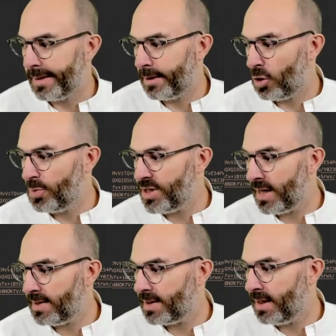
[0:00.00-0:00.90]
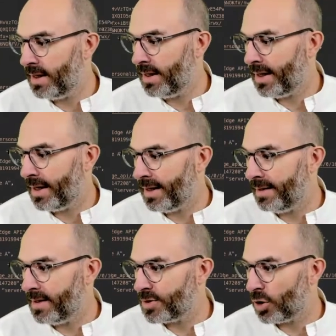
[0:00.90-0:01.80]
object. And in
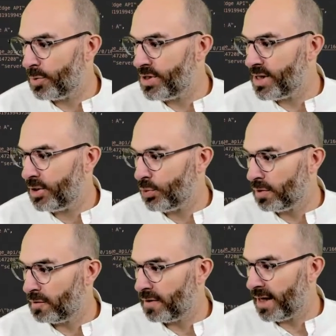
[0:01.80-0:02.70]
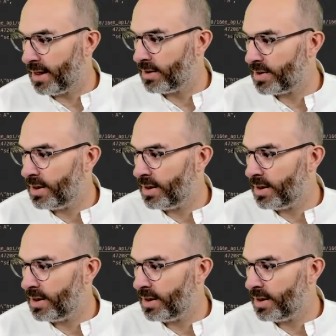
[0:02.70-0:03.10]
this object, you will find